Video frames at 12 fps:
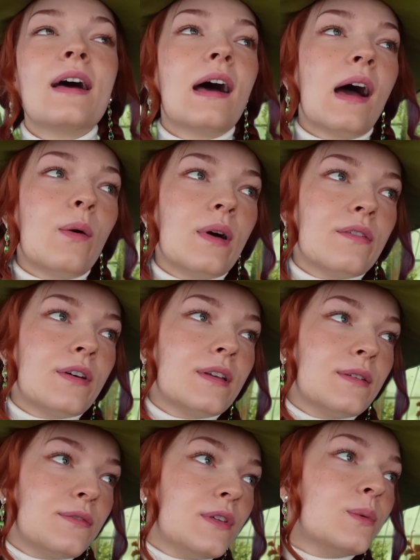However,
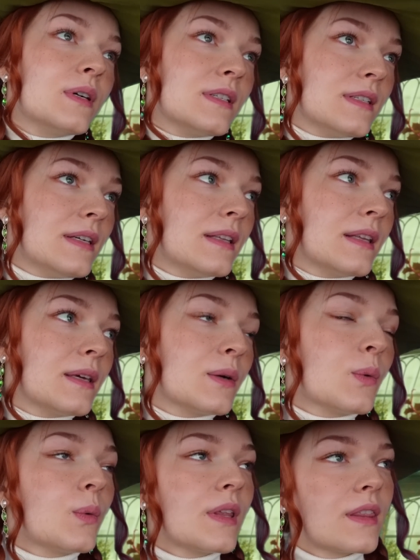if you are dealing
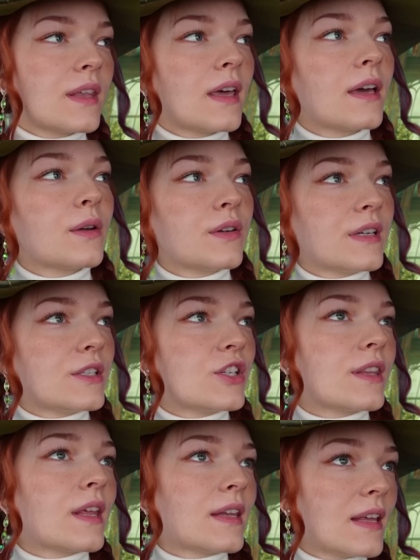with a creature
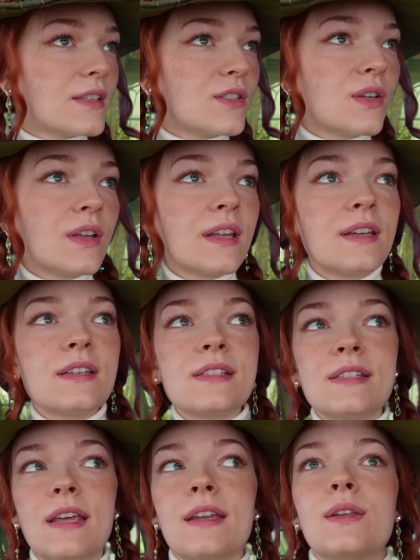that does not
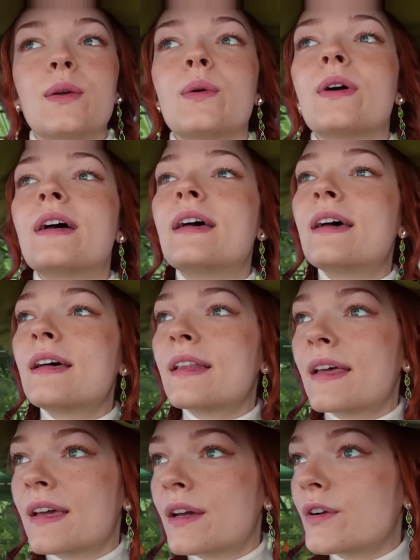understand you,
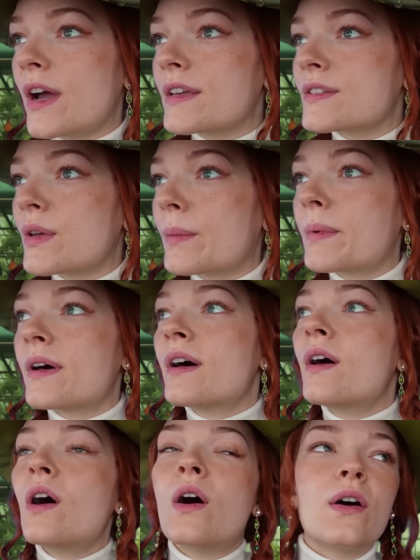like a grasshopper
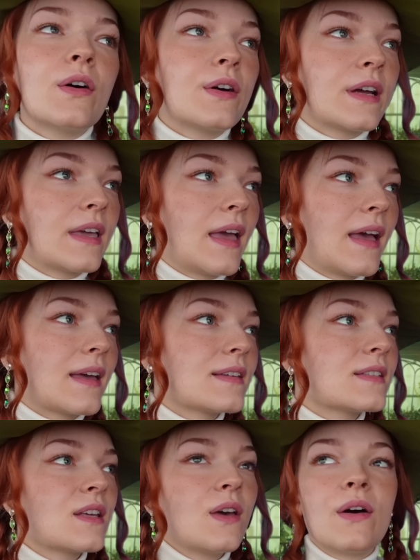or a
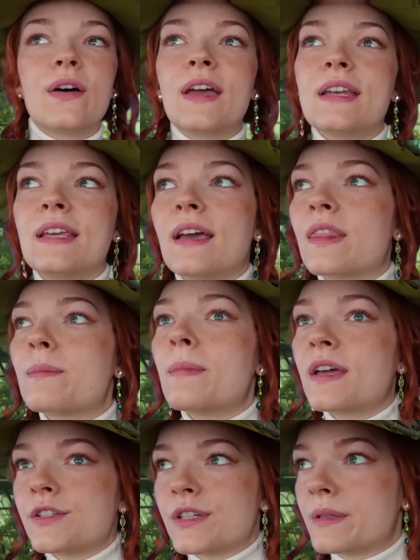cat or any other
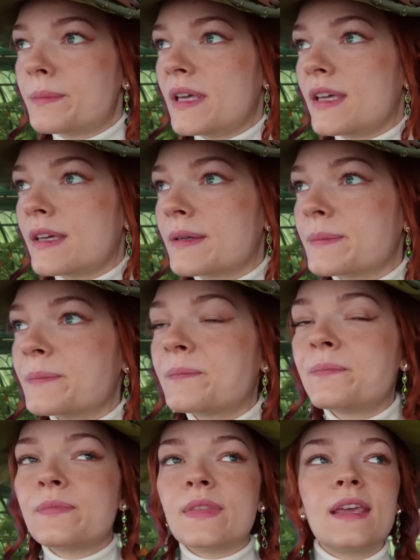magical being,
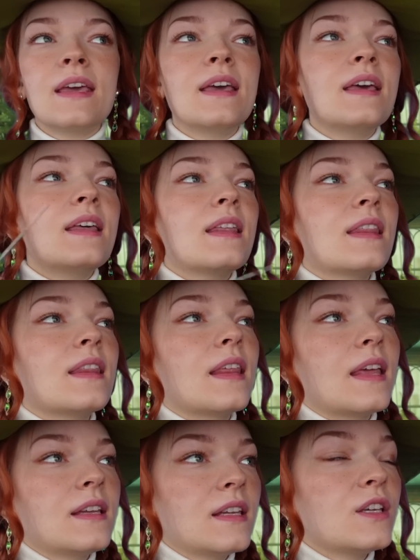
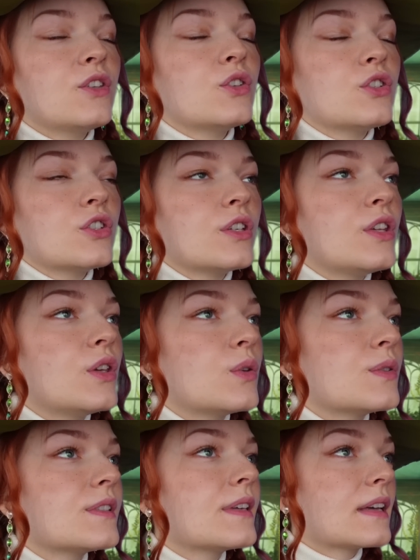then you should
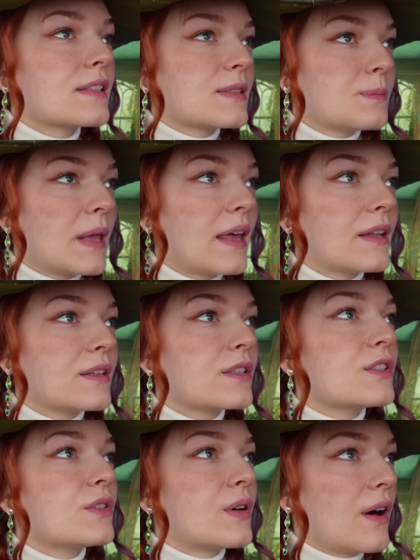use a spell
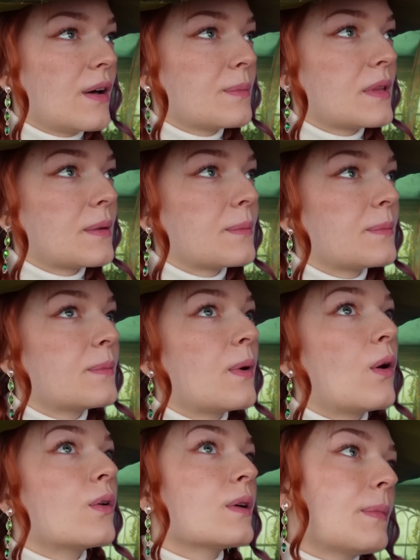to calm them
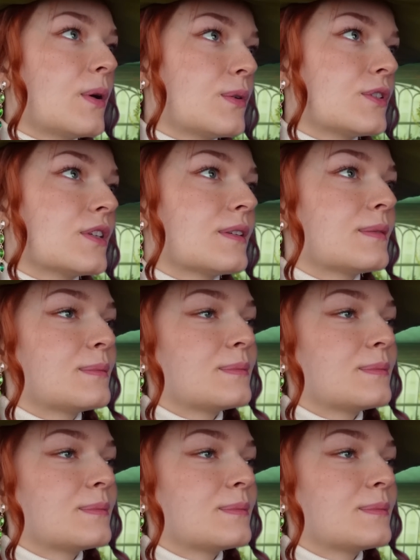or a potion.